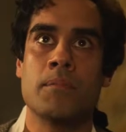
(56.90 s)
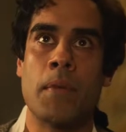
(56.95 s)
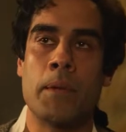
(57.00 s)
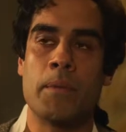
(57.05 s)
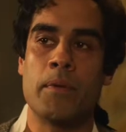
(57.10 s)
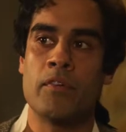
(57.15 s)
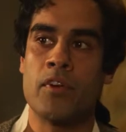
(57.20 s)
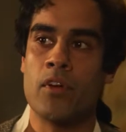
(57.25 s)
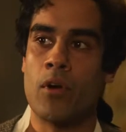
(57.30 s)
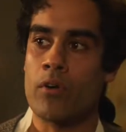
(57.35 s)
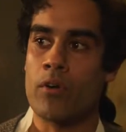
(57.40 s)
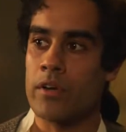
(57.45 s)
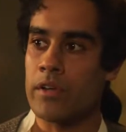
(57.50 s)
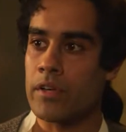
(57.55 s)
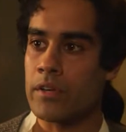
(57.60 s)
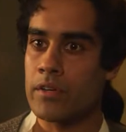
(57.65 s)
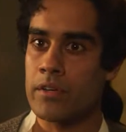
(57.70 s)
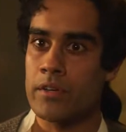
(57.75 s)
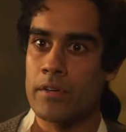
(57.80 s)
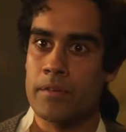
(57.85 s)
Maybe Rio
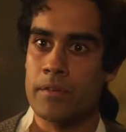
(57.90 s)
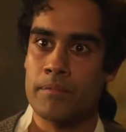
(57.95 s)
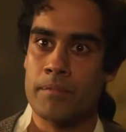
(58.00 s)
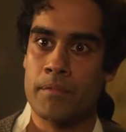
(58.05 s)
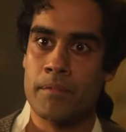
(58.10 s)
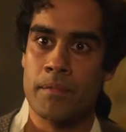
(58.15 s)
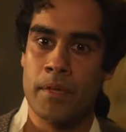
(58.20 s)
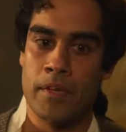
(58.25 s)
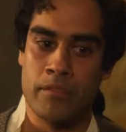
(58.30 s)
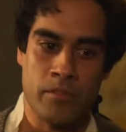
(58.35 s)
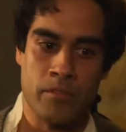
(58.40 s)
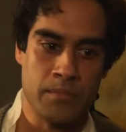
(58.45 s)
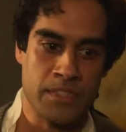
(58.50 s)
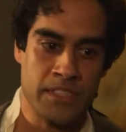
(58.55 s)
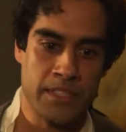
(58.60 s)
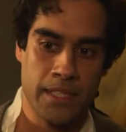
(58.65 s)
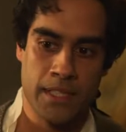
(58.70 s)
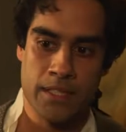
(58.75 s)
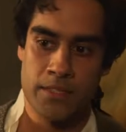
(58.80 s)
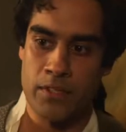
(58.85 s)
Grande. From
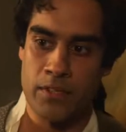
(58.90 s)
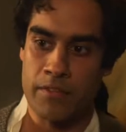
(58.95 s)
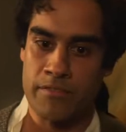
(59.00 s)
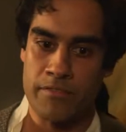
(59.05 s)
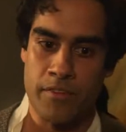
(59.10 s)
sea to